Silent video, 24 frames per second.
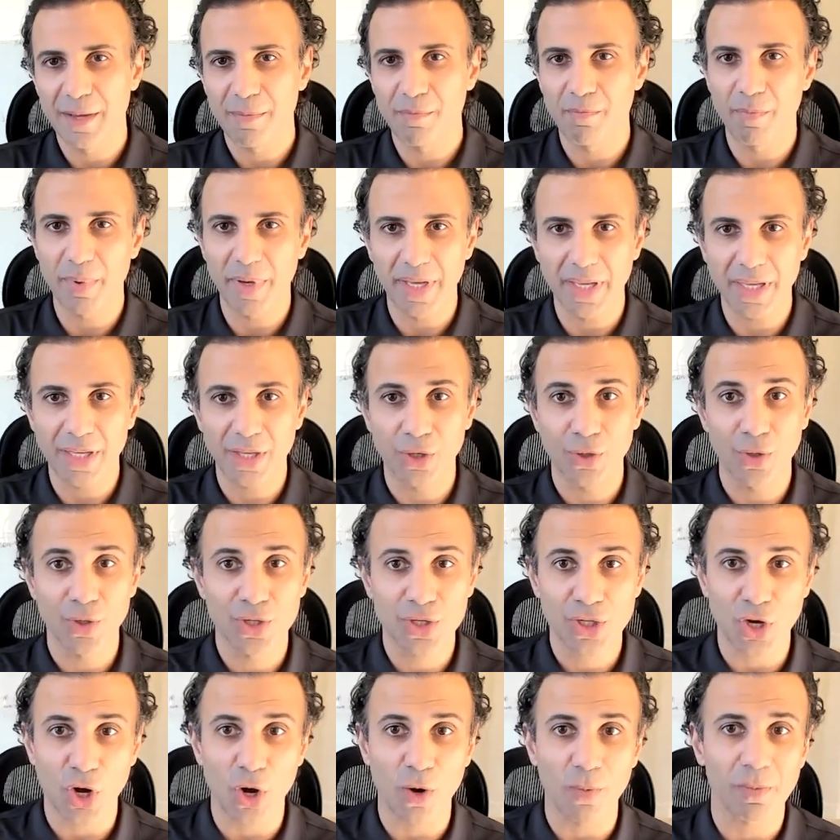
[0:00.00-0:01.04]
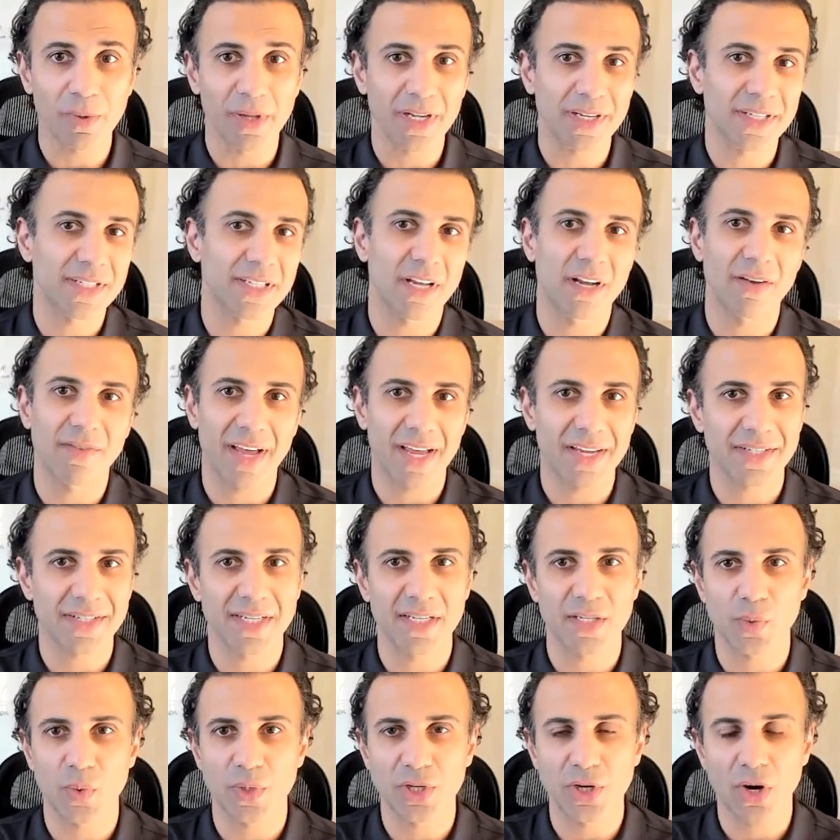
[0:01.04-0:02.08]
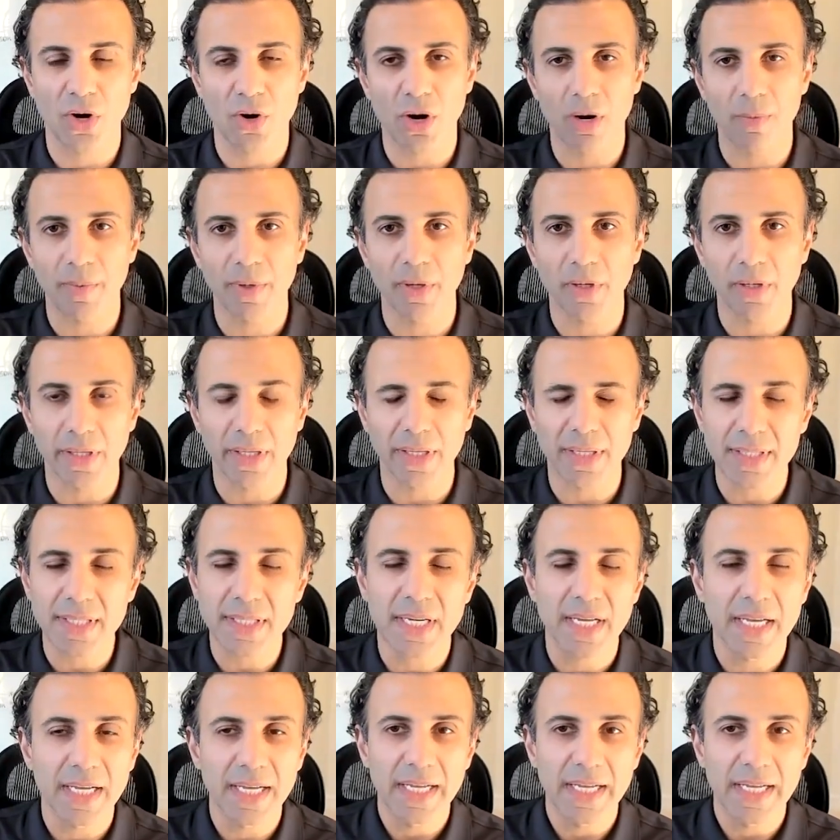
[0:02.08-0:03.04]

big, huge, complex set of assets, which are our buildings.